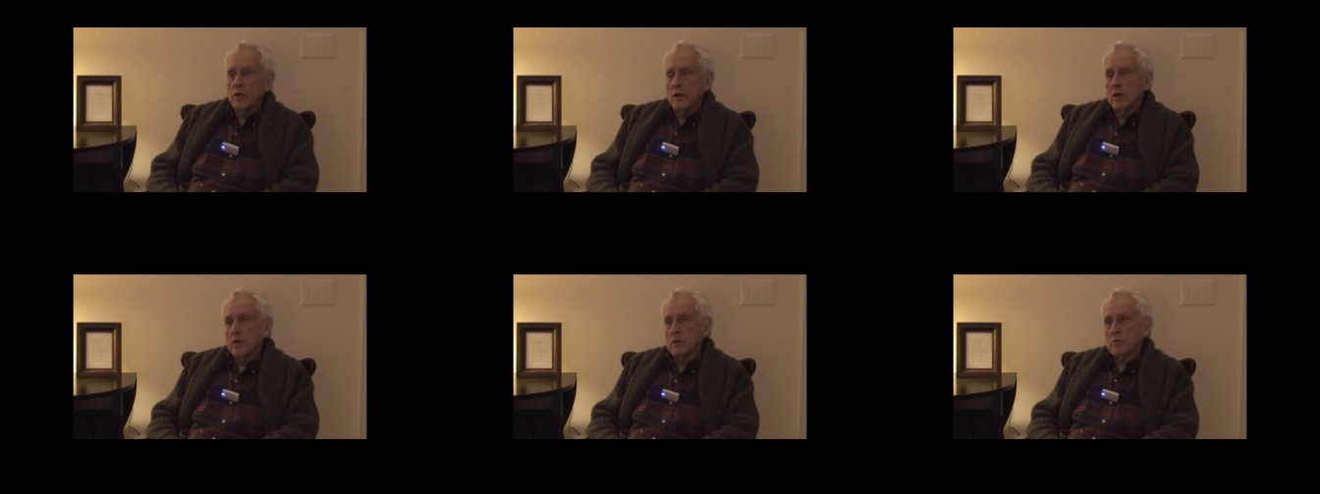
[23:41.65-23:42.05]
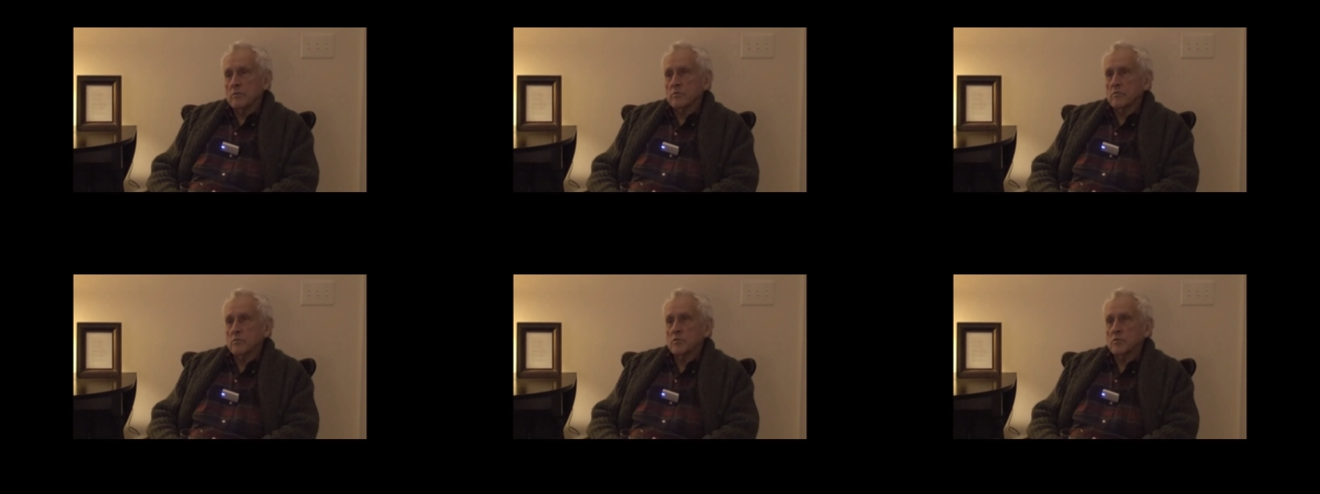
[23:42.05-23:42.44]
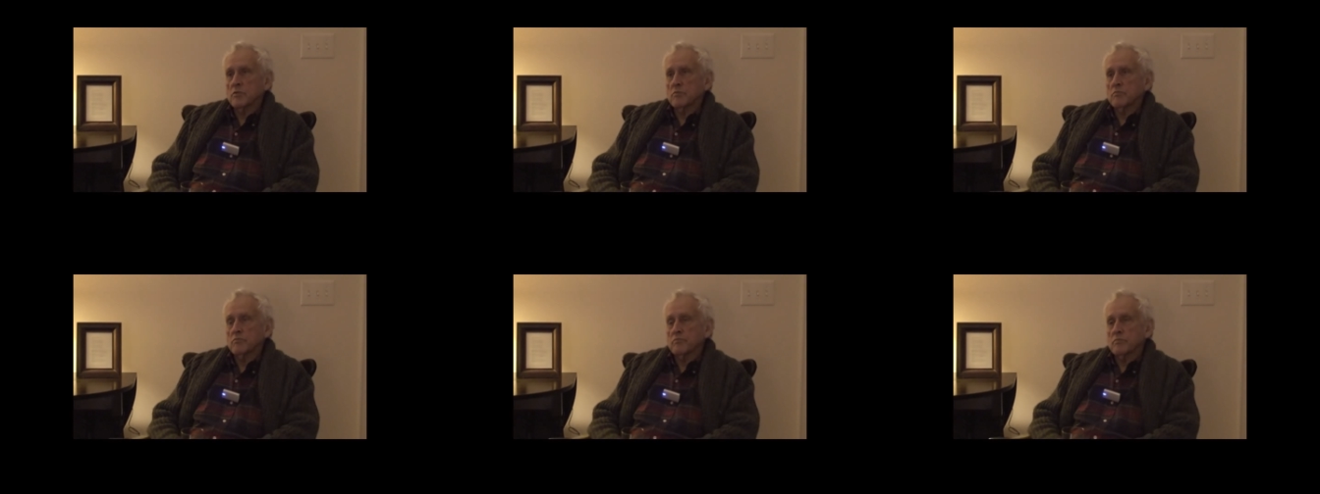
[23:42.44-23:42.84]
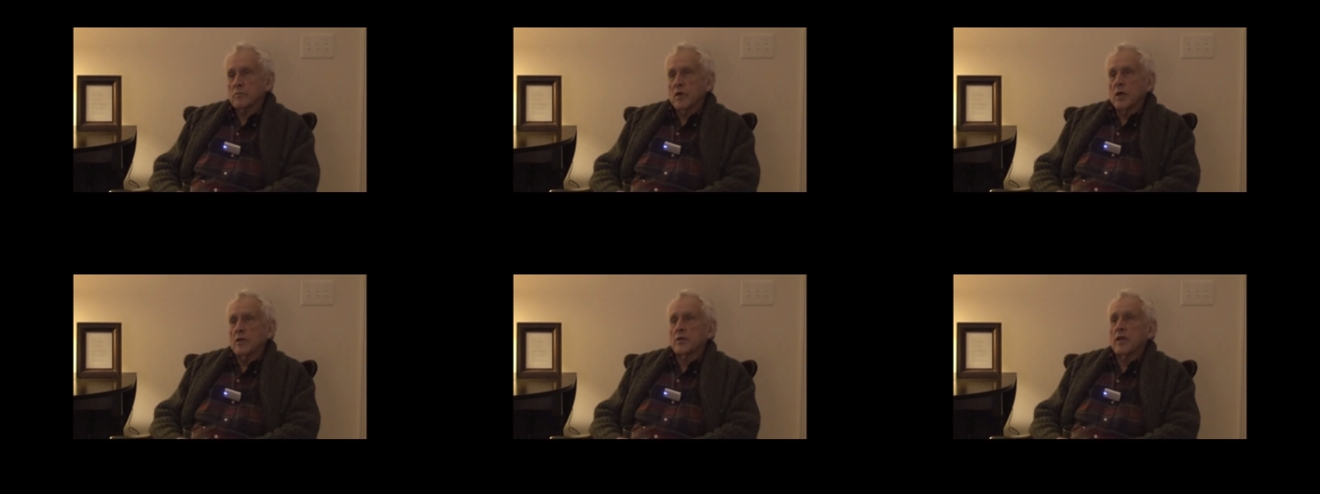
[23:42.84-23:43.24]
Um,
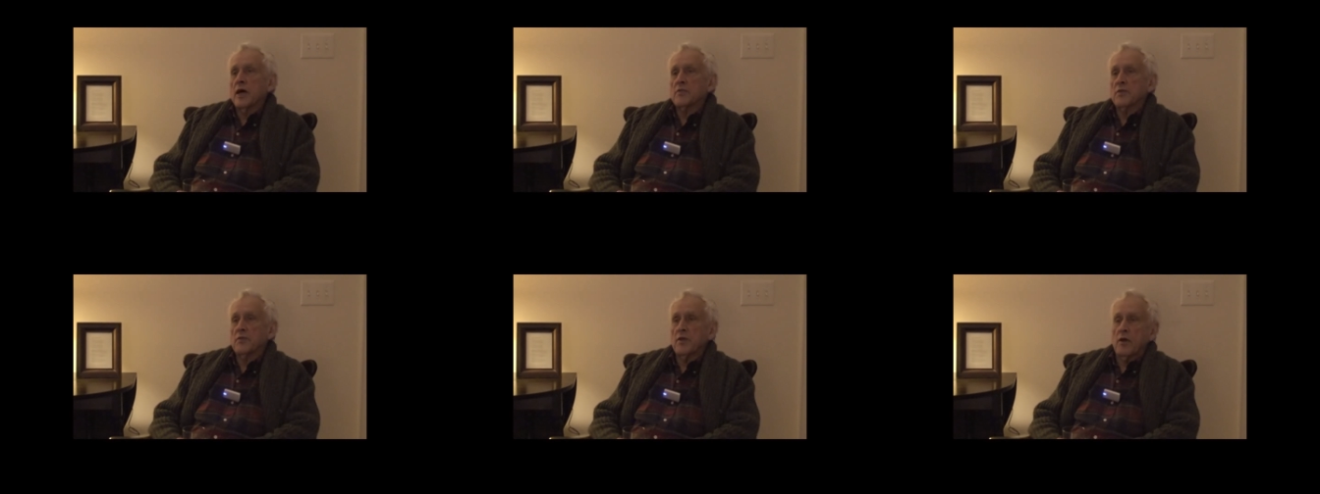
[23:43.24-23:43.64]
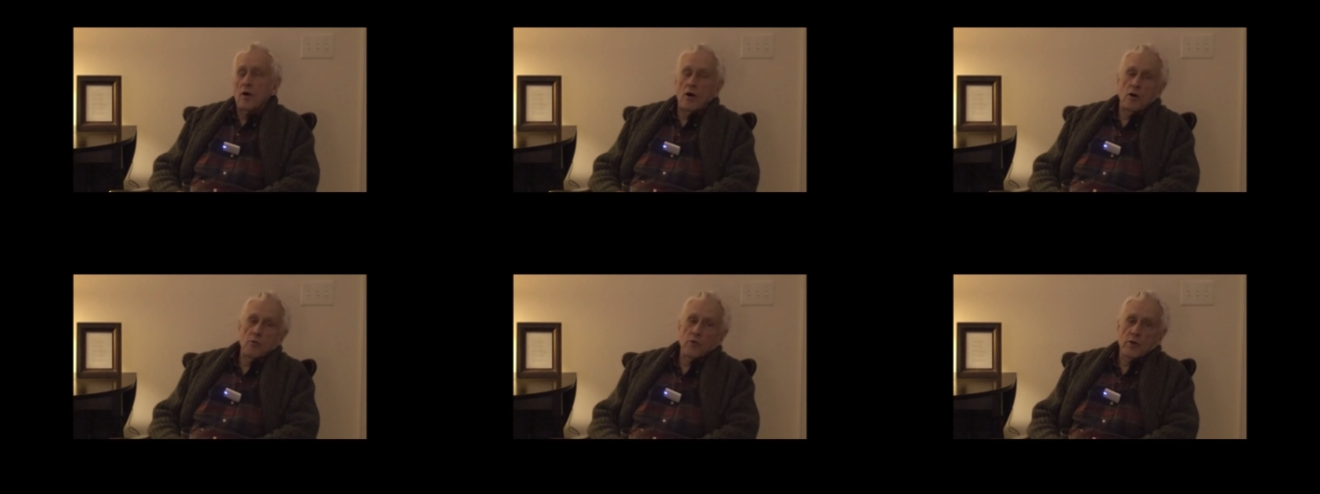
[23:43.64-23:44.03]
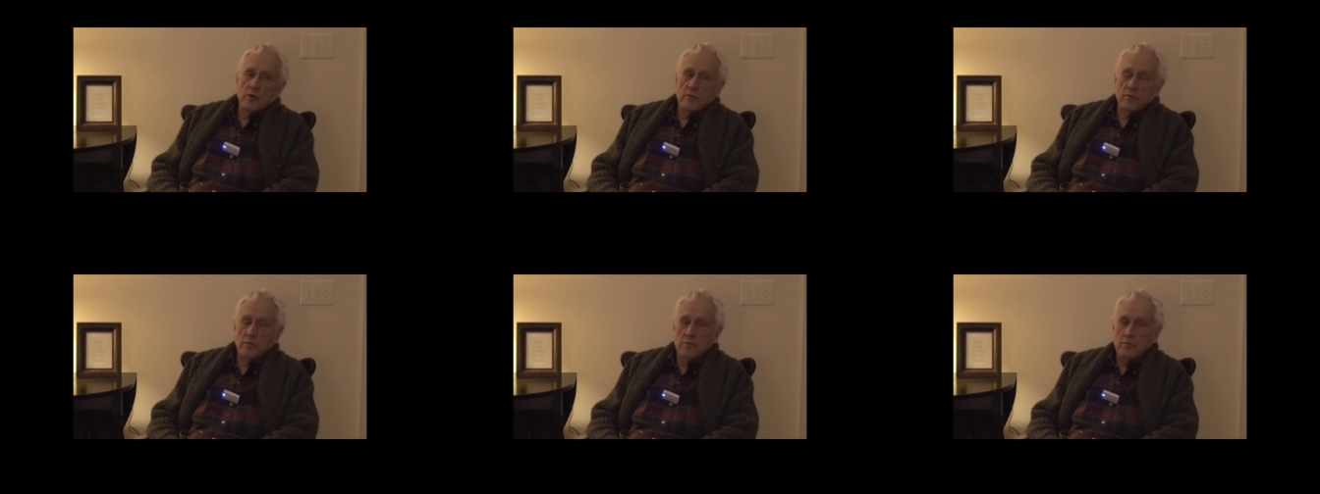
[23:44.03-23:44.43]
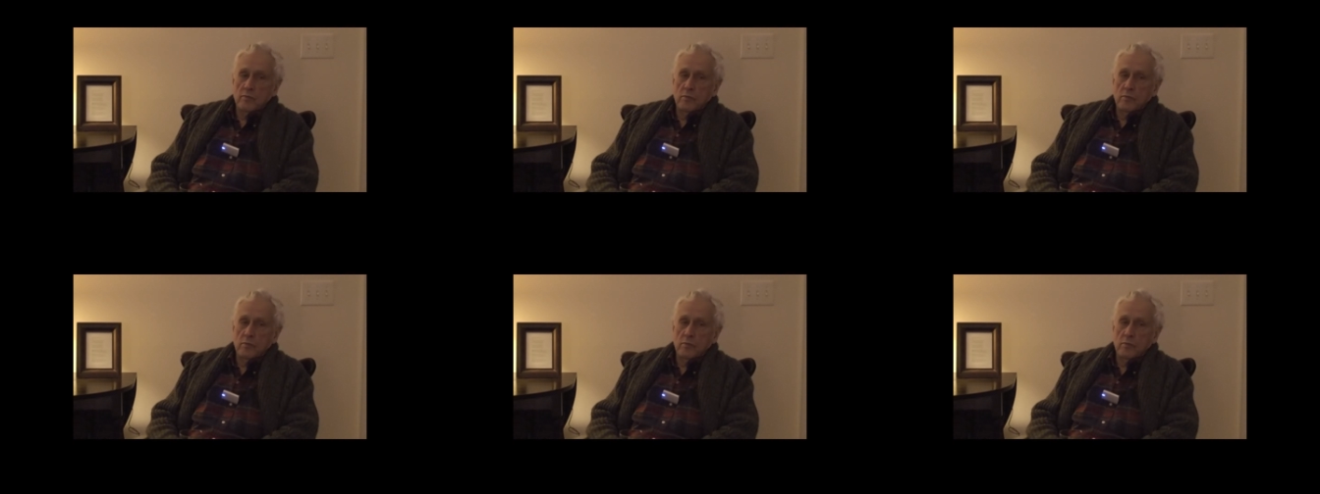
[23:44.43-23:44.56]
not that they all would have